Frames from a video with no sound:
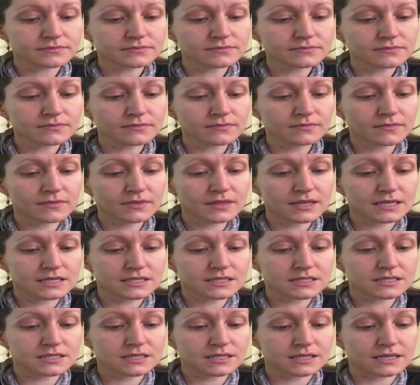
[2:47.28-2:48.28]

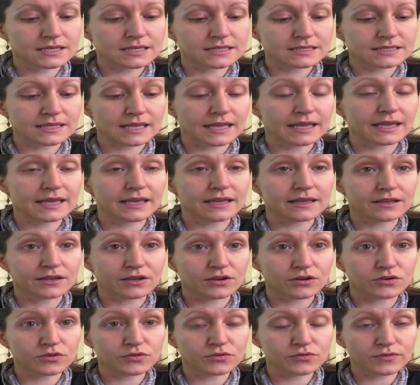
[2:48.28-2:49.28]
This is an
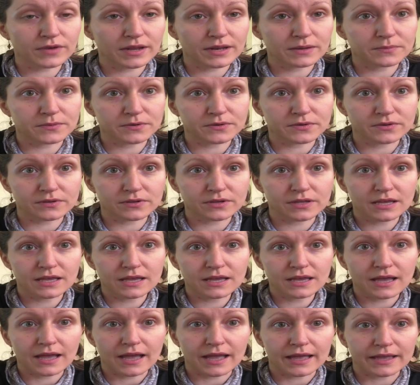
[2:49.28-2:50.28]
incredible
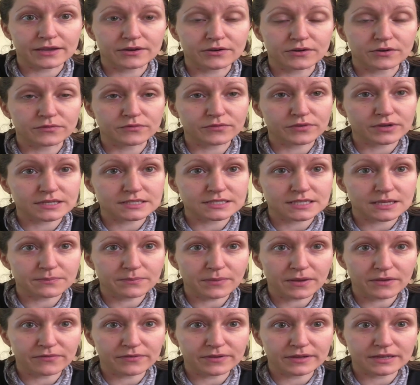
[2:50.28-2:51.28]
eye cream for
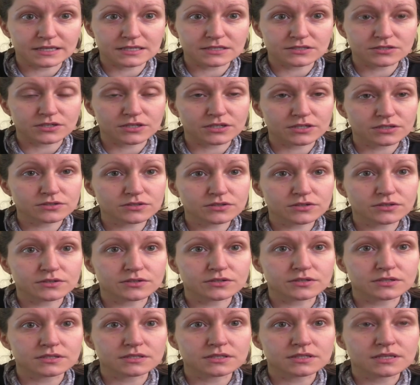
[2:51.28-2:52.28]
anti-puffiness, dark
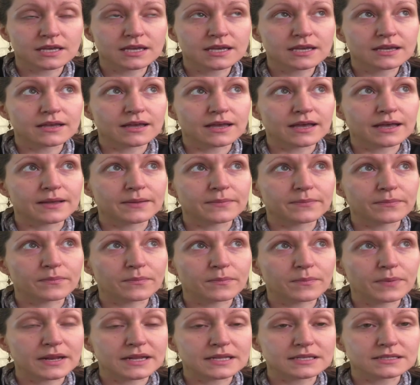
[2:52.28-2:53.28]
circles, but
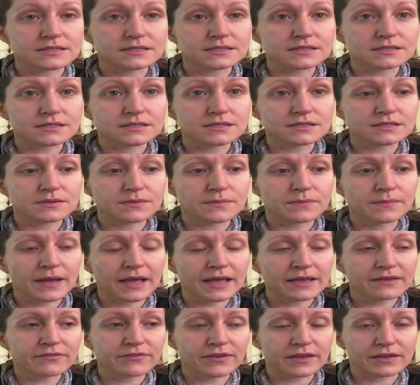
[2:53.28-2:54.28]
is my
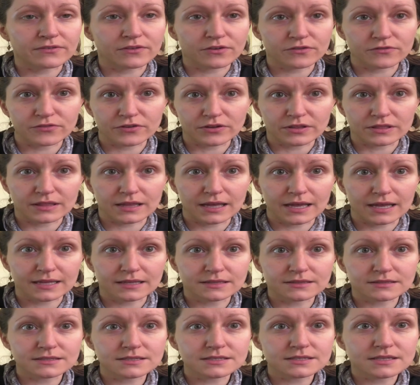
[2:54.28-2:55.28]
favorite for
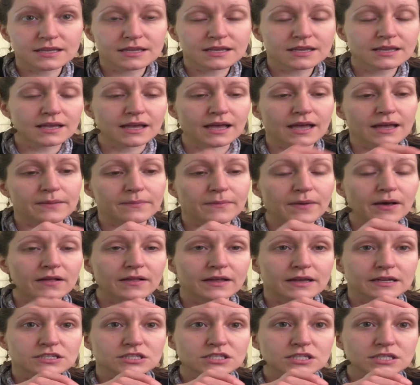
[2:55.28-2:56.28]
lines. I'll
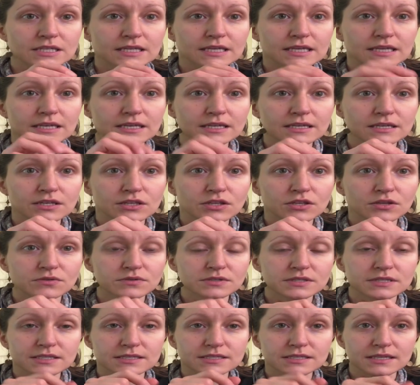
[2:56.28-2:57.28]
actually use
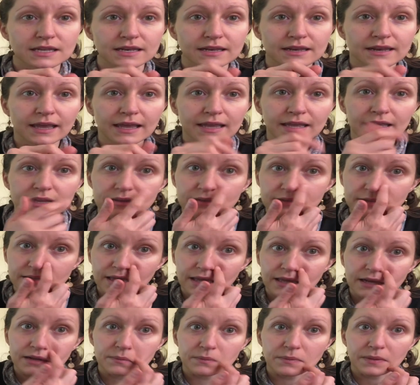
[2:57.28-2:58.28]
this at night and
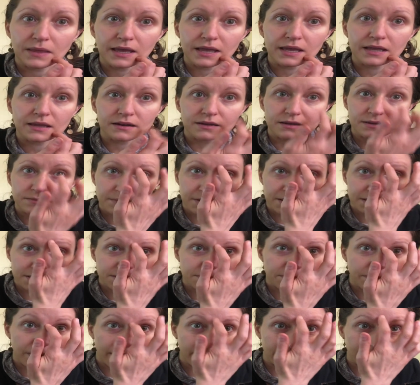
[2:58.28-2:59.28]
apply it on my
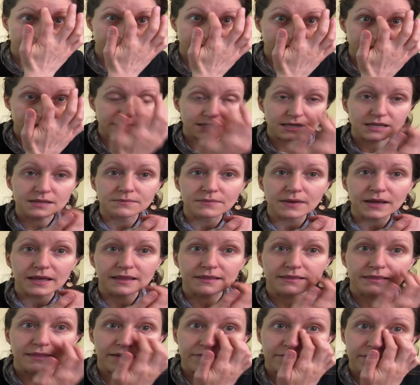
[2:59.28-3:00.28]
smile lines and my
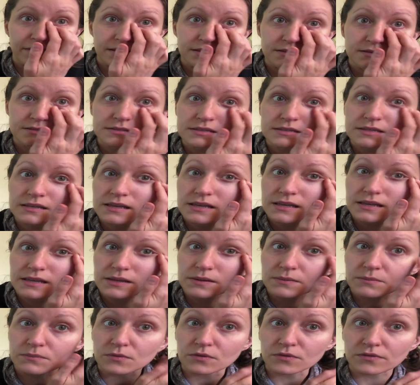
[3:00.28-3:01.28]
11s,
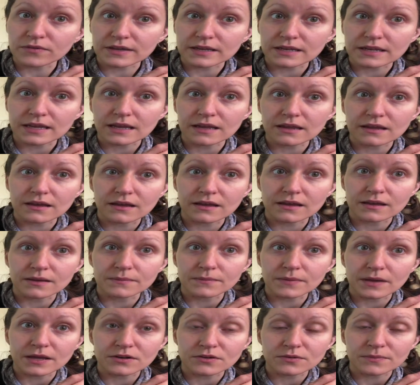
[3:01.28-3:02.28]
moving it
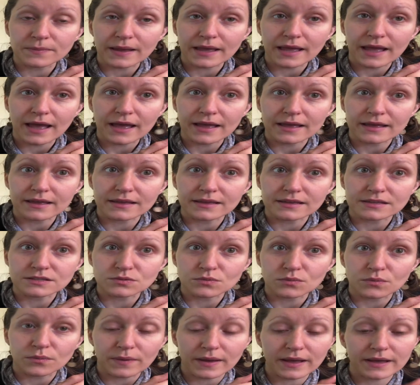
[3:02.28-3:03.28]
under my eye as
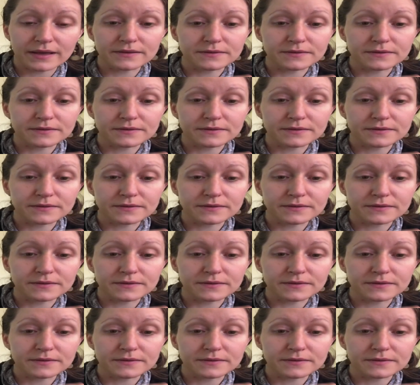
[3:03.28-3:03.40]
well.